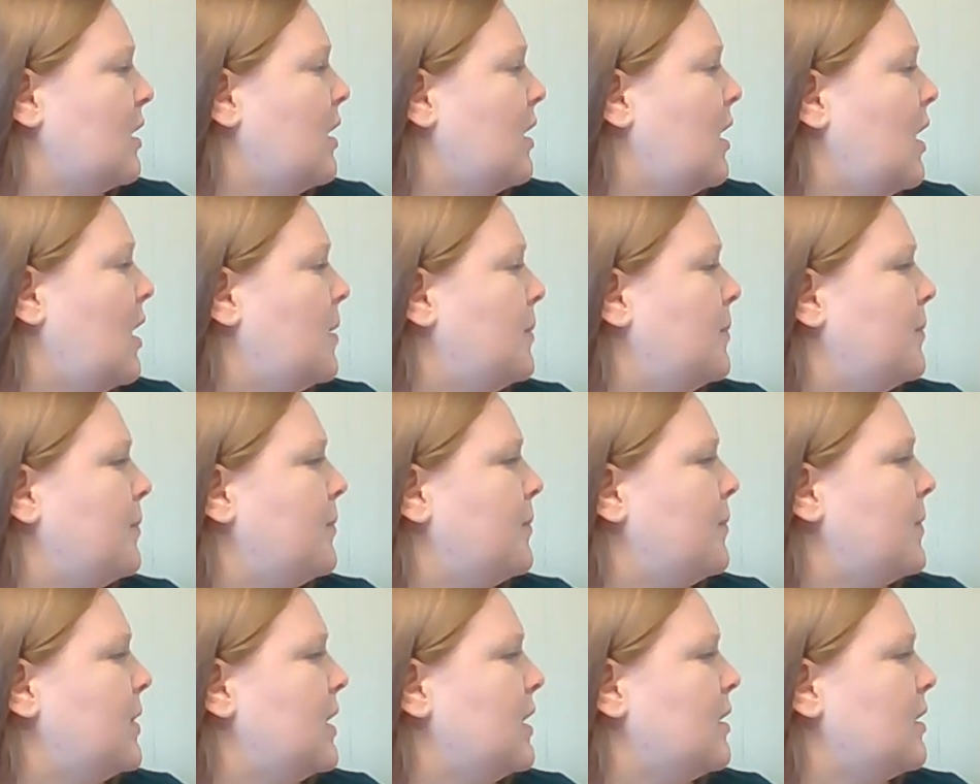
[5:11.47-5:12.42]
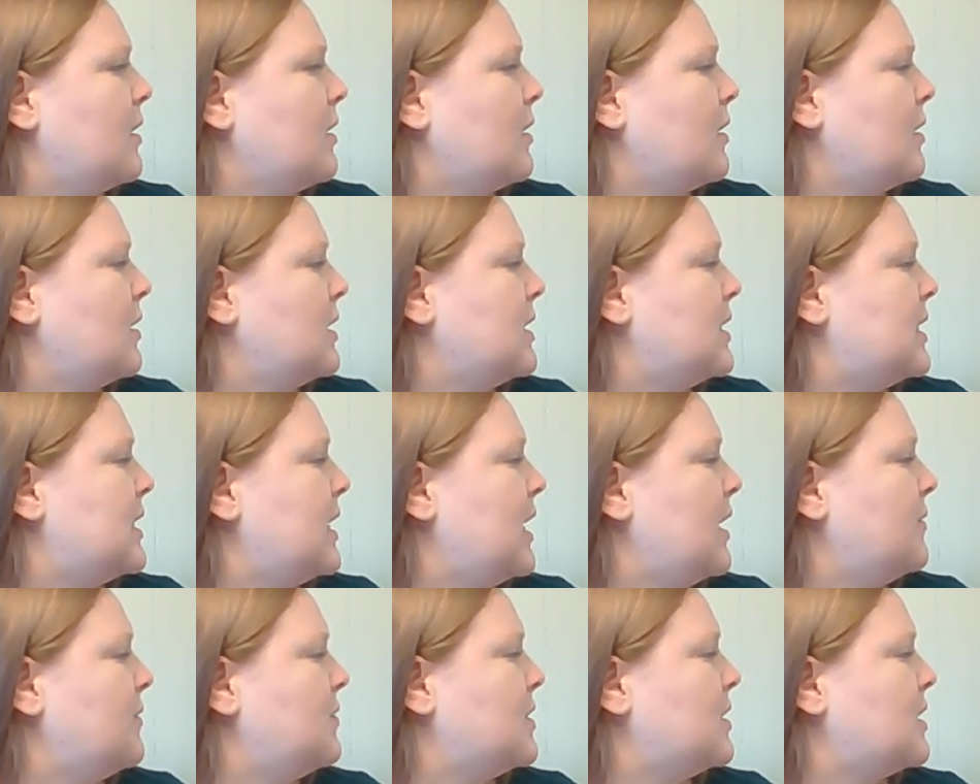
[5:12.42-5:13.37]
um
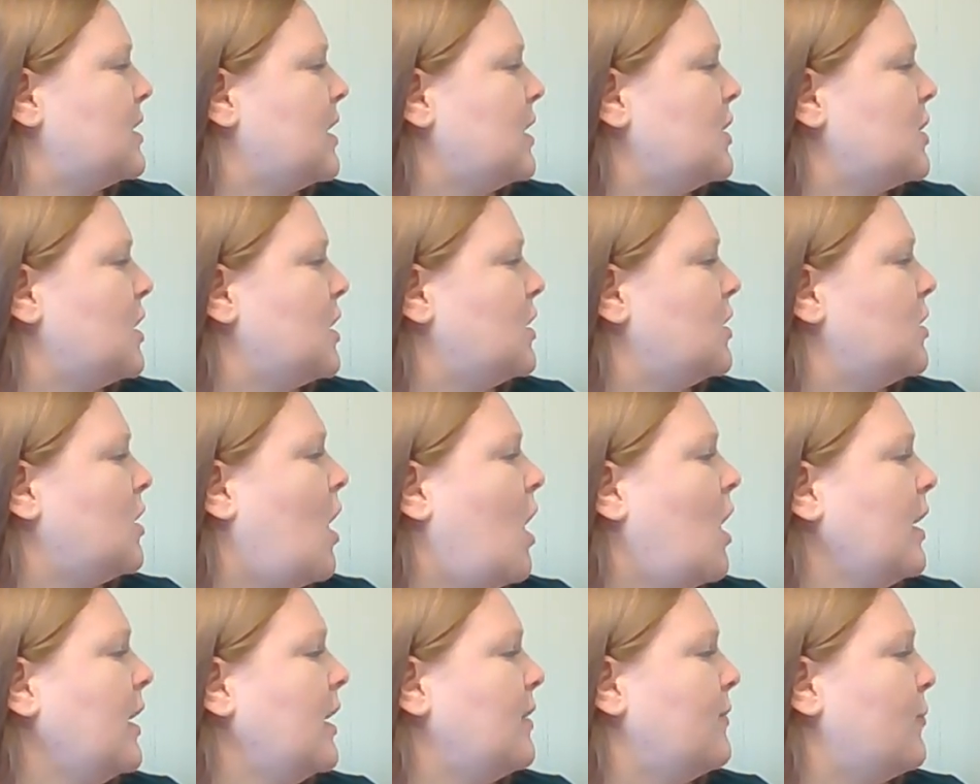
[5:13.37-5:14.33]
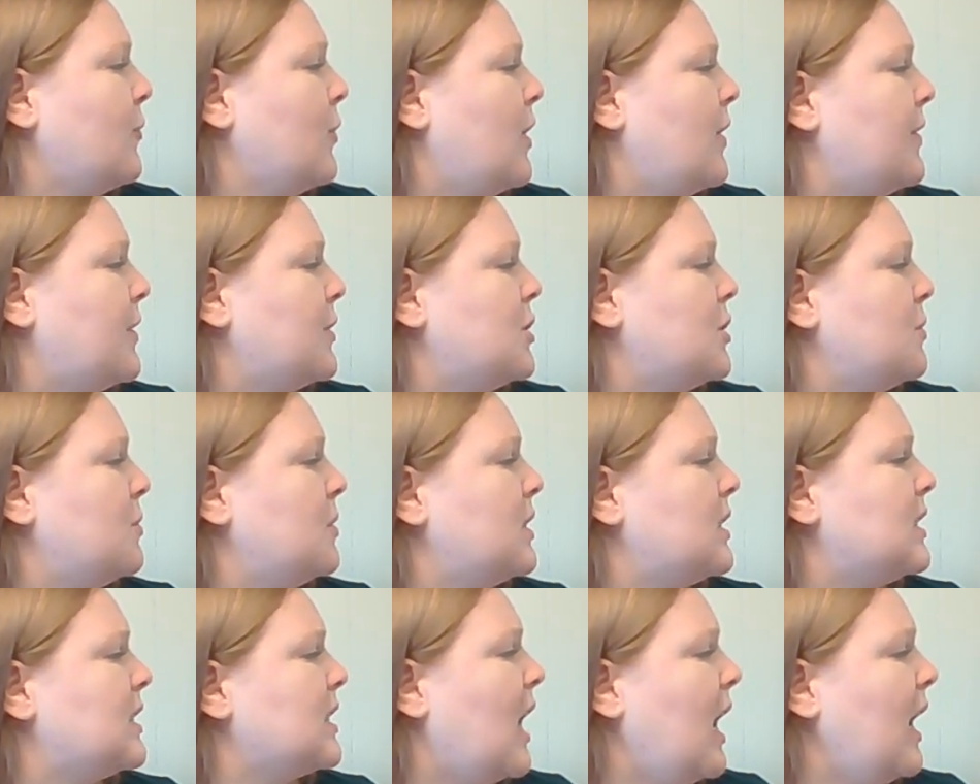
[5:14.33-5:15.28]
conceived such a longing for her that she will
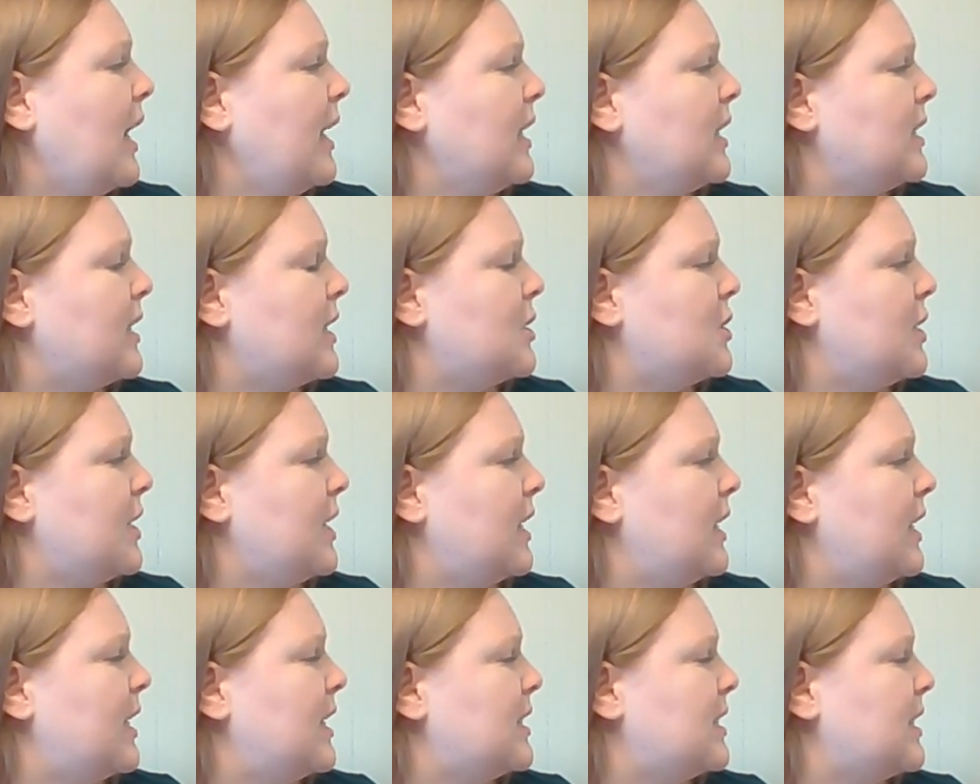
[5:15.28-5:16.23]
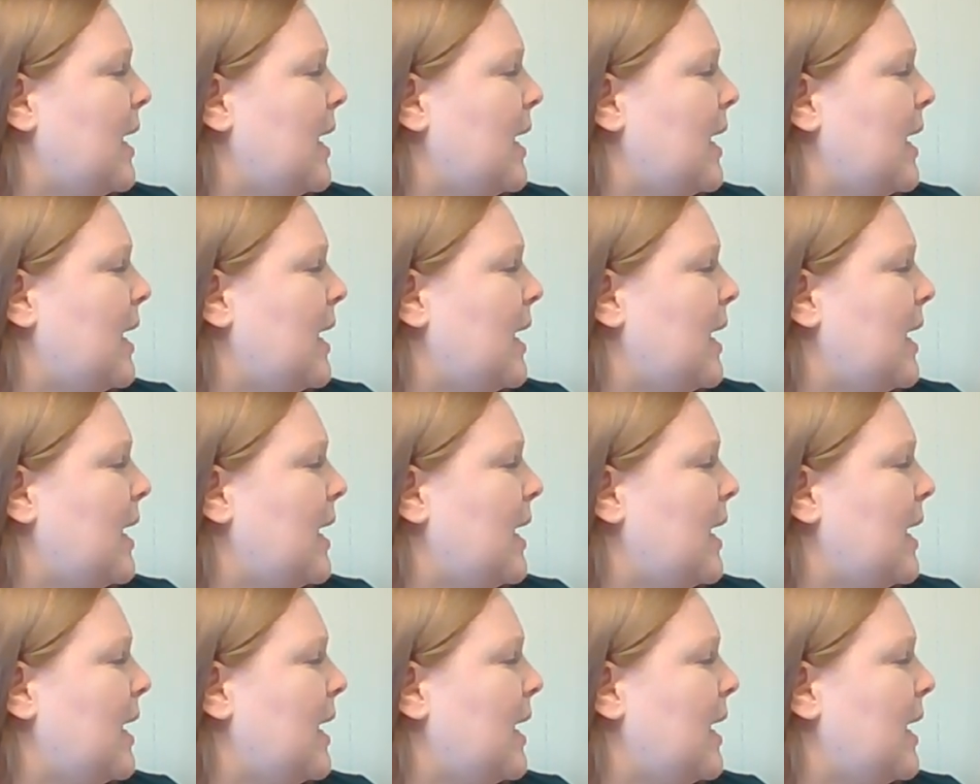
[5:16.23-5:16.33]
die unless she can eat